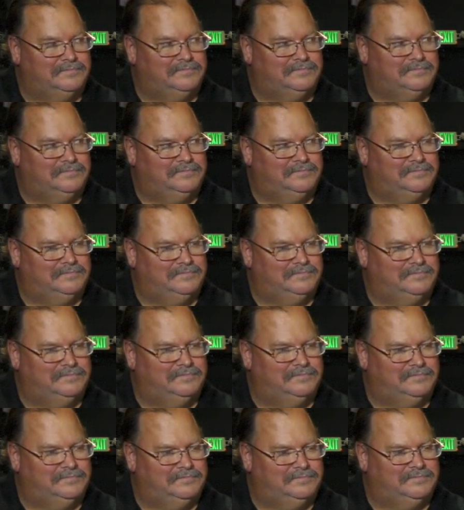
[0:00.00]

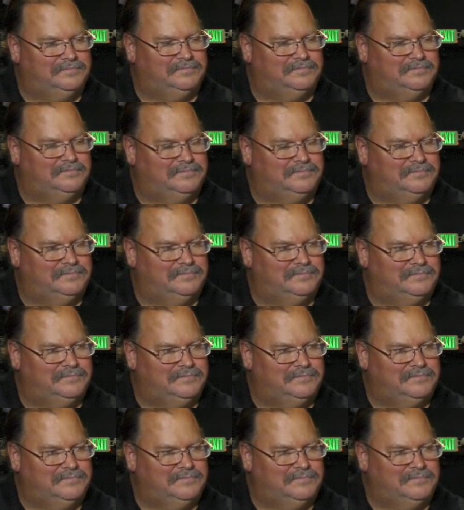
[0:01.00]

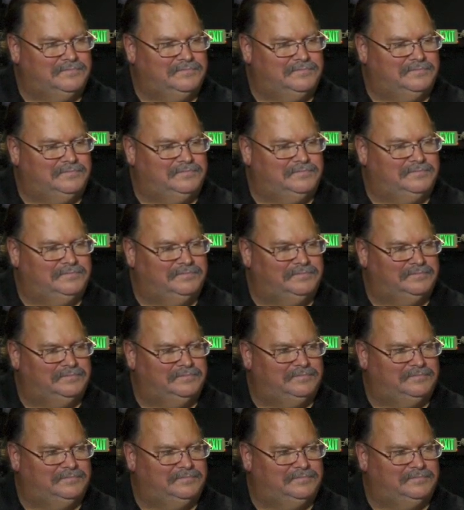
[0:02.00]
[no speech]